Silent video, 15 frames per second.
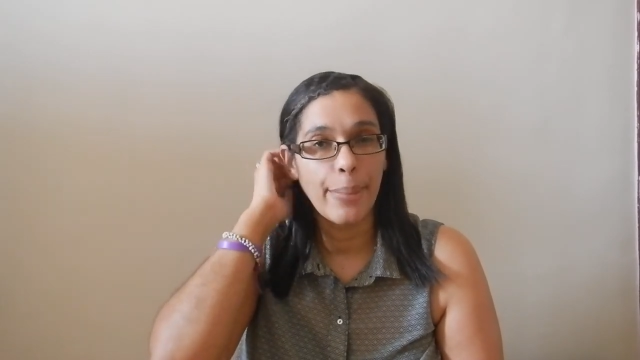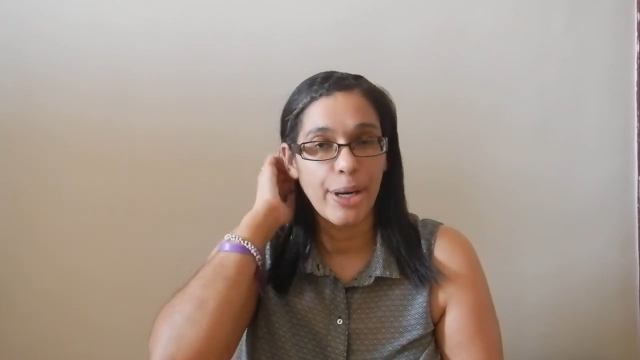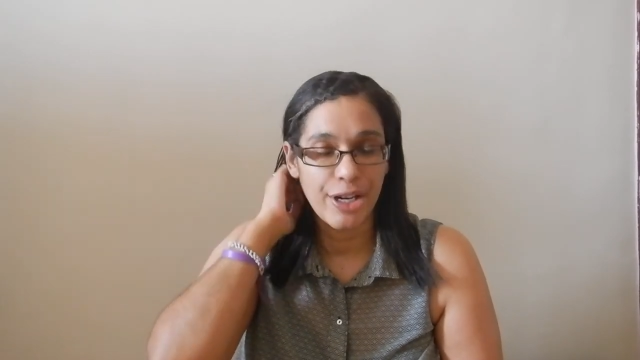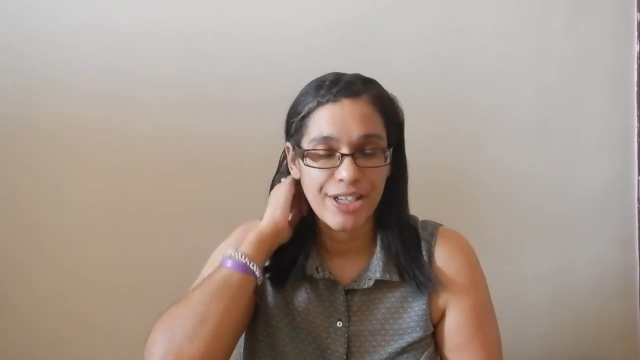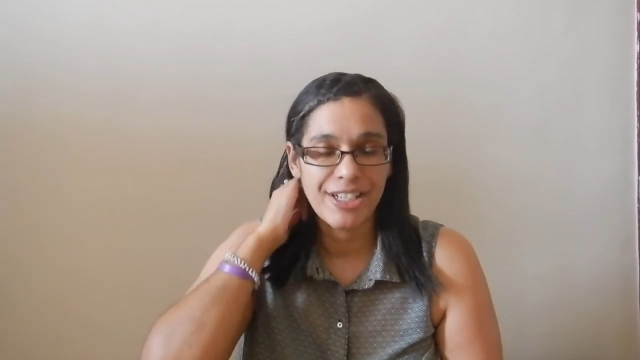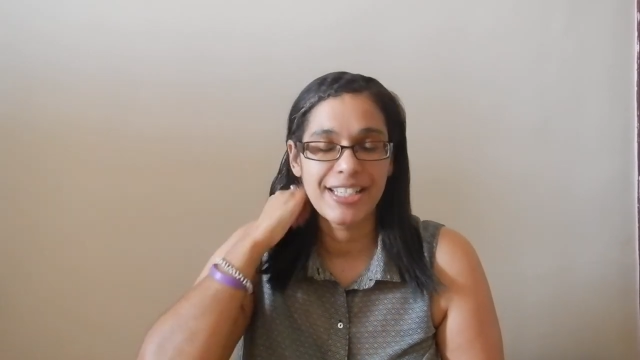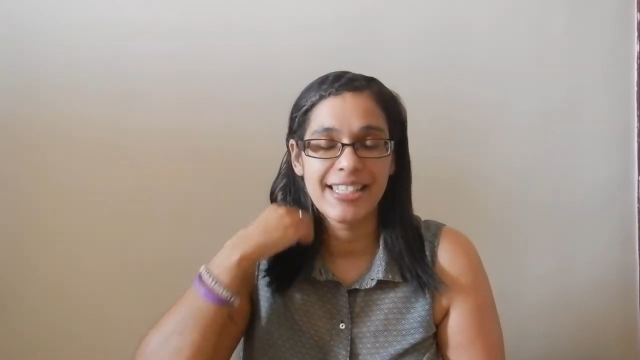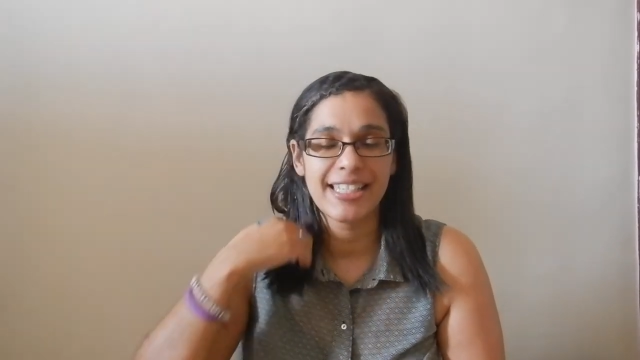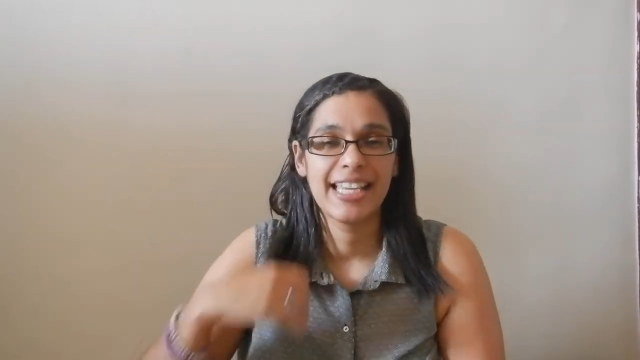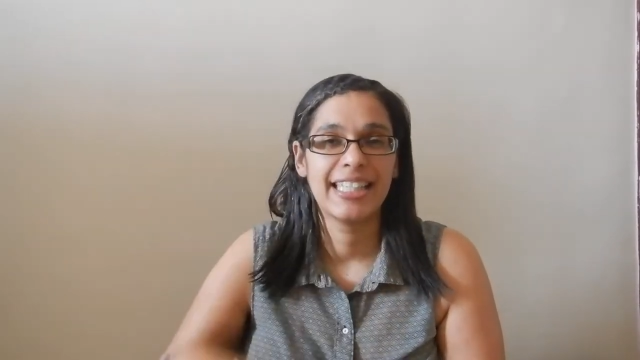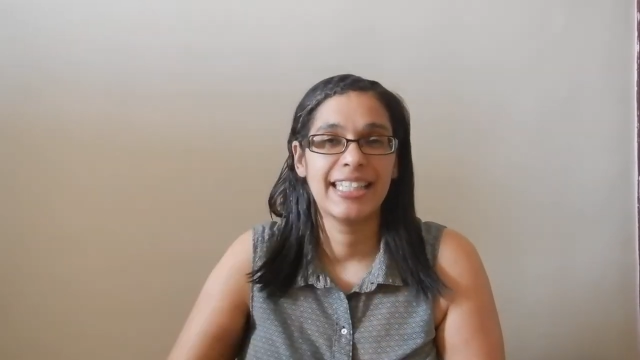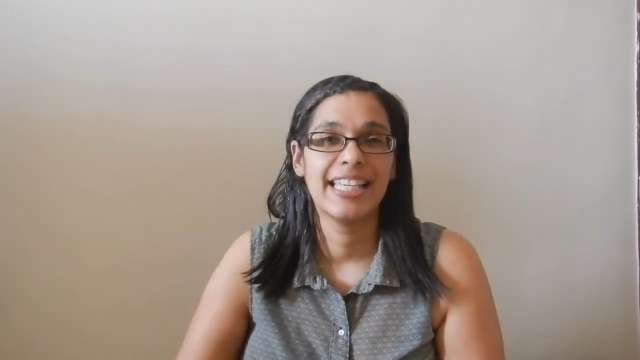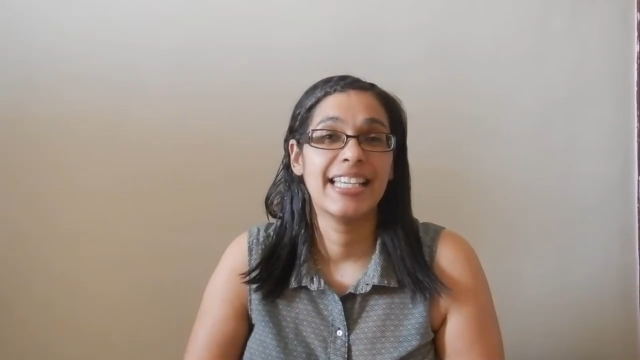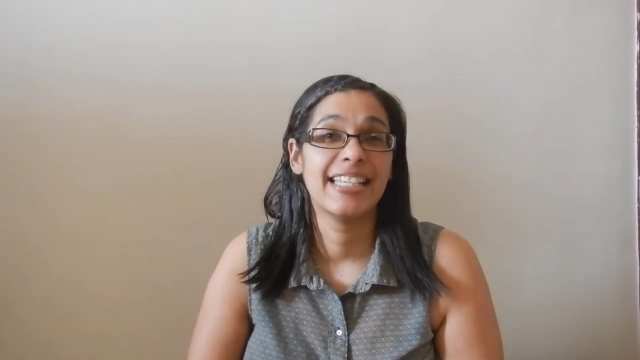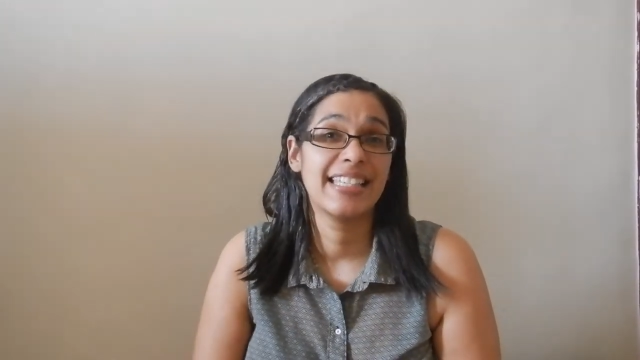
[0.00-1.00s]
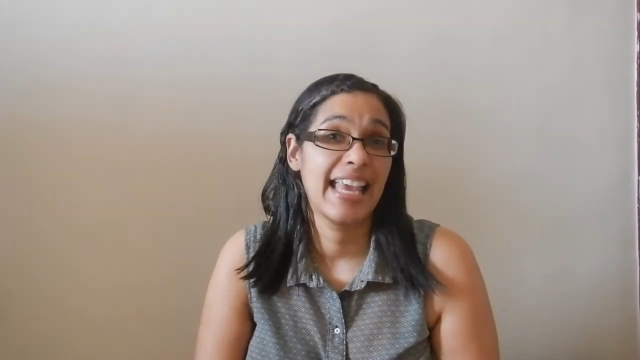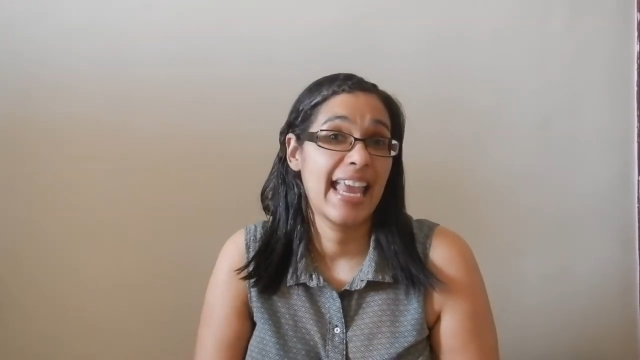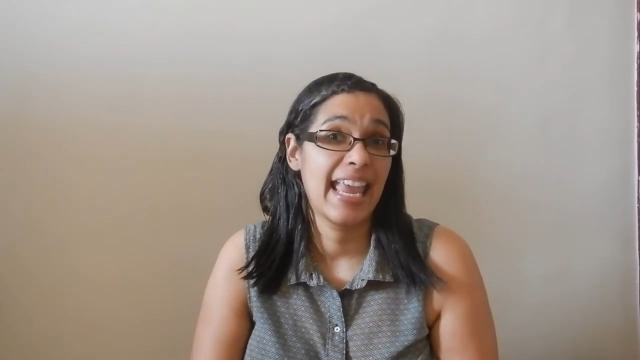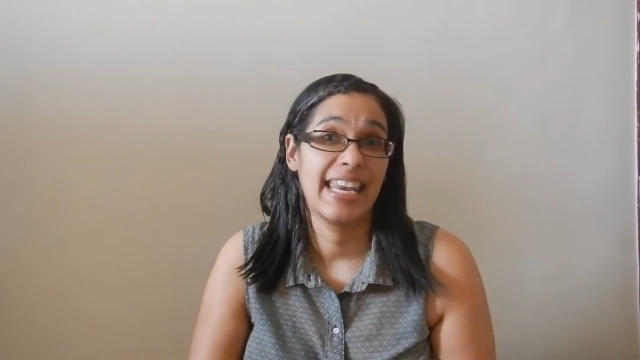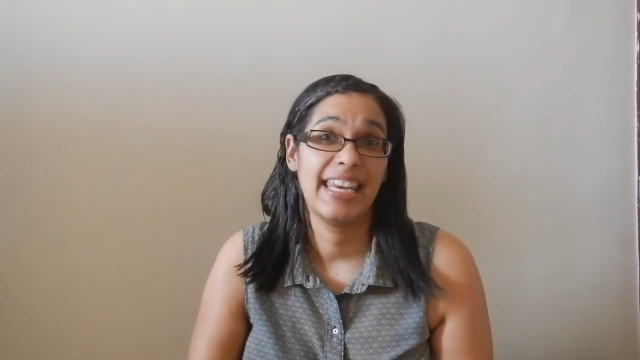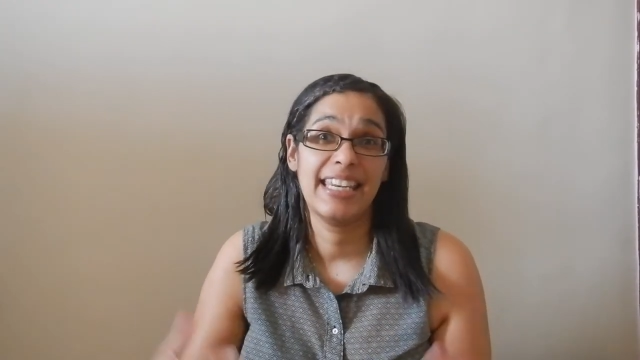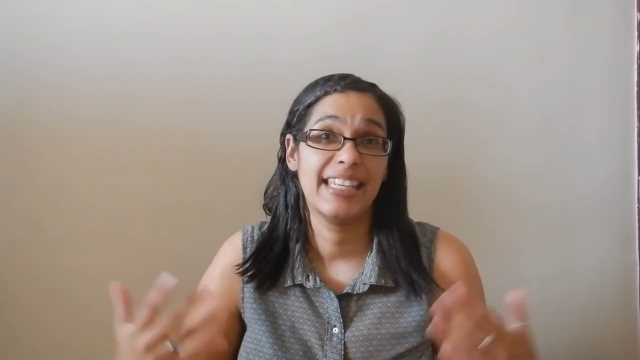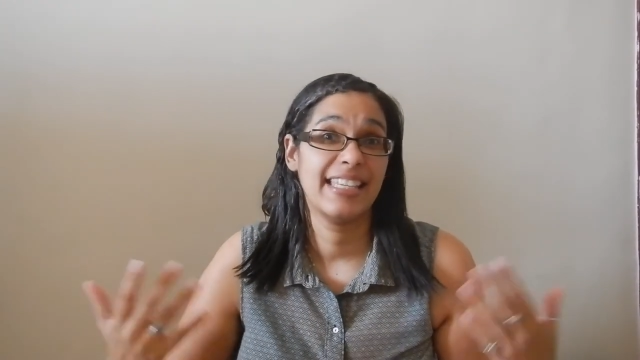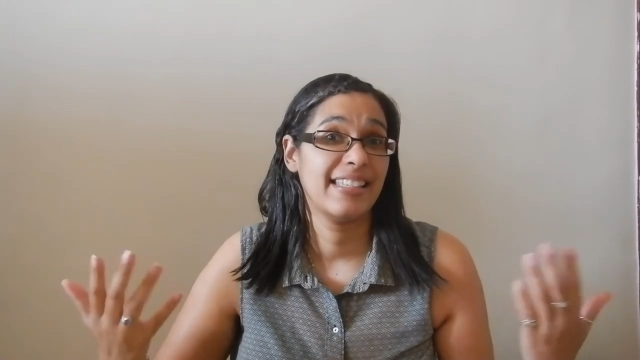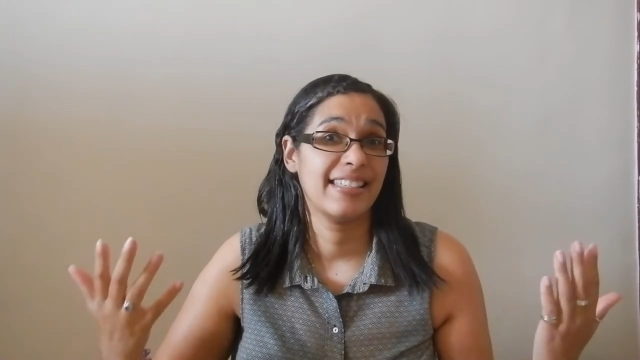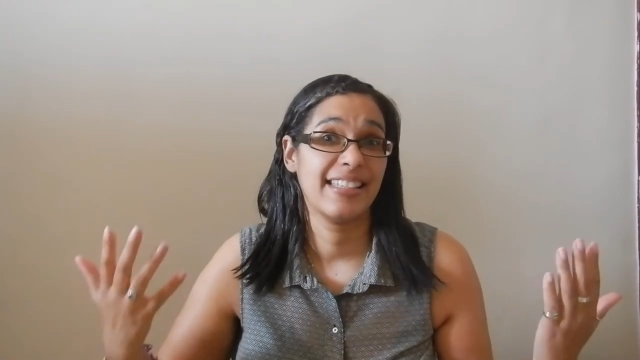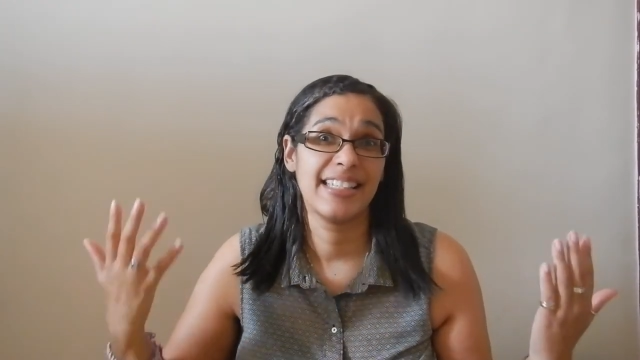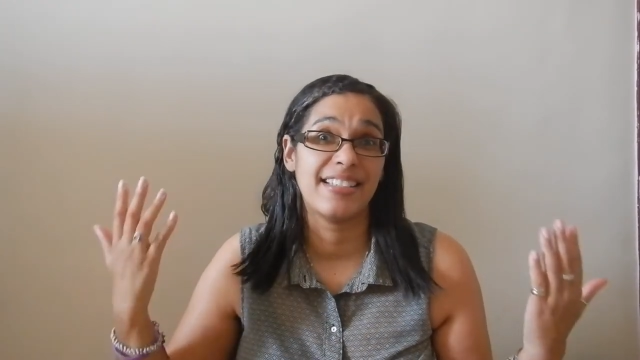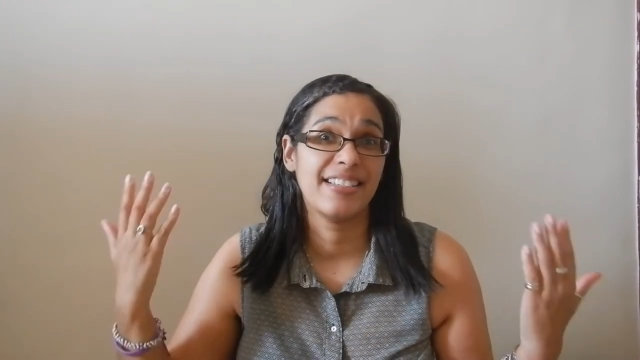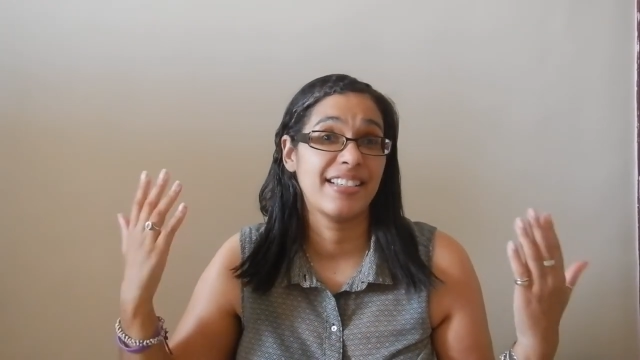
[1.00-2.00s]
purchasing this and it is
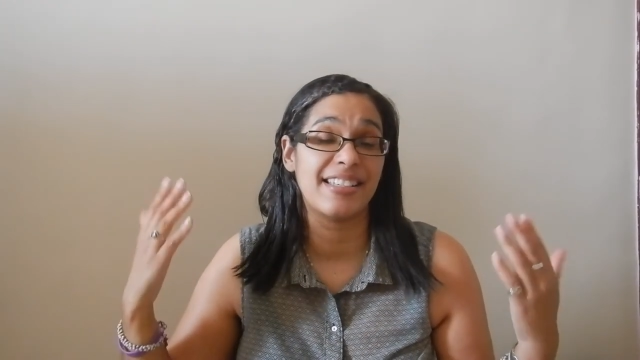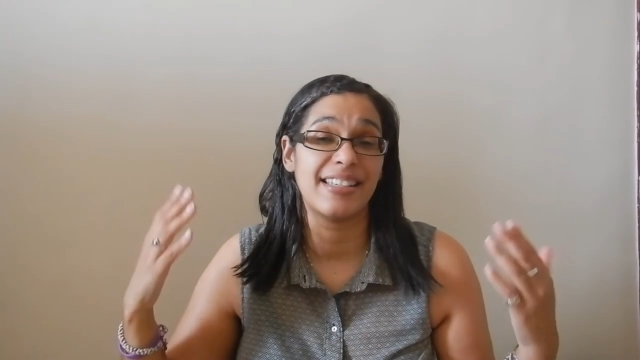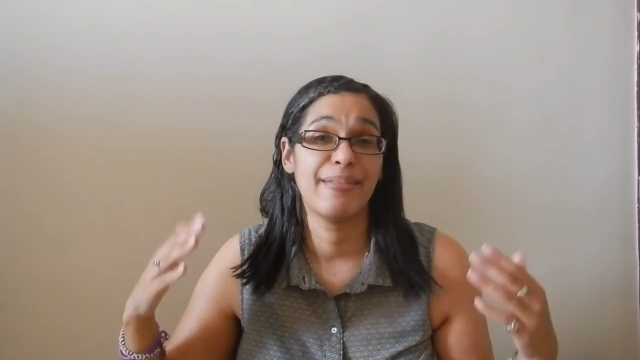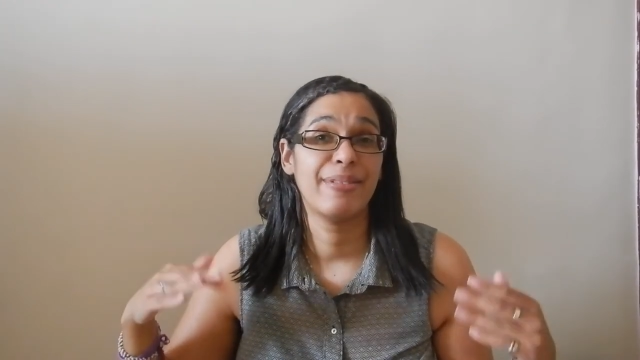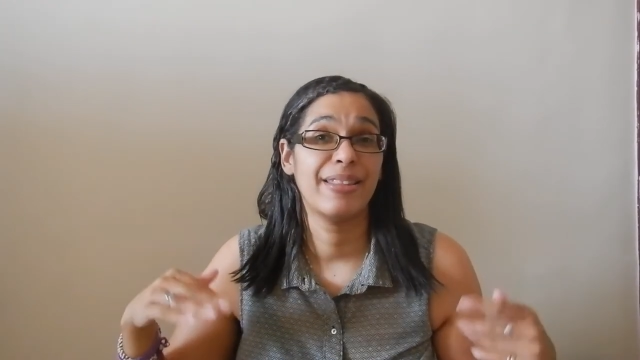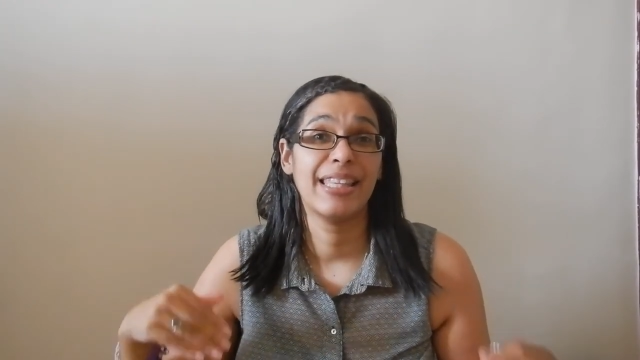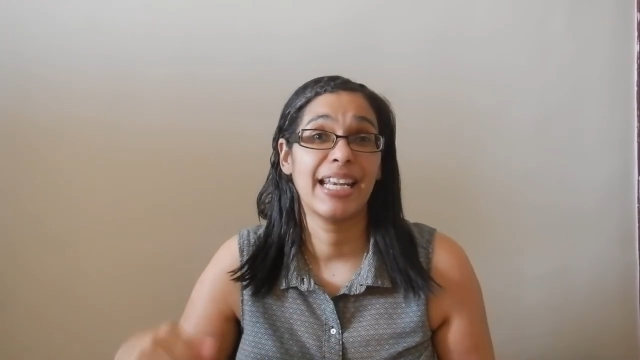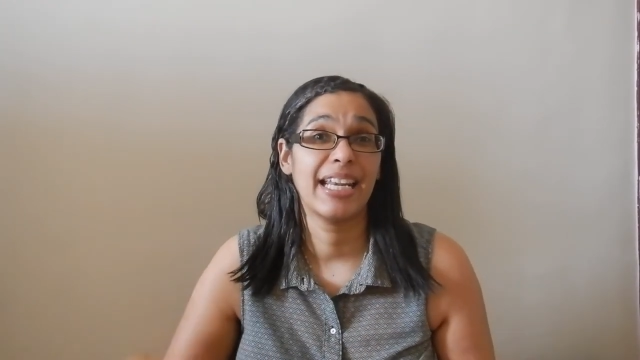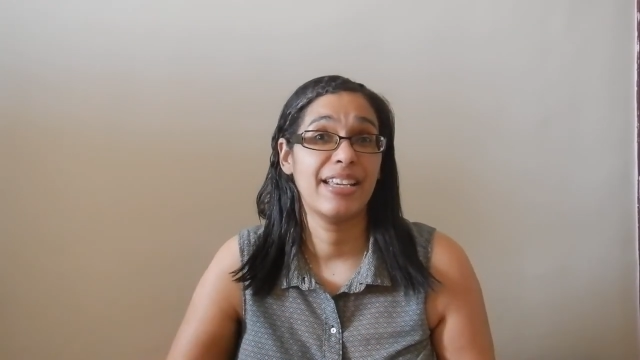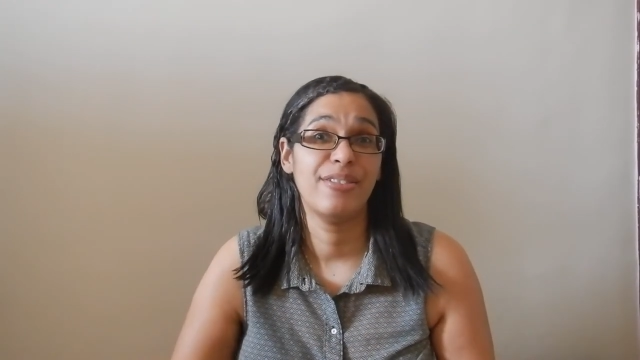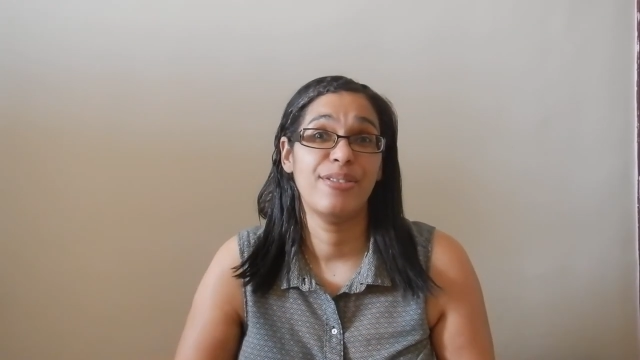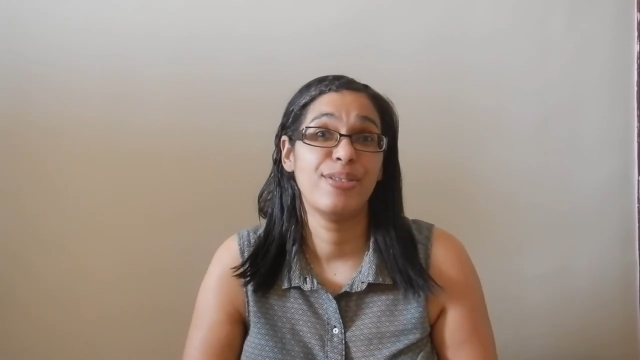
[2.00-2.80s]
it's just something that I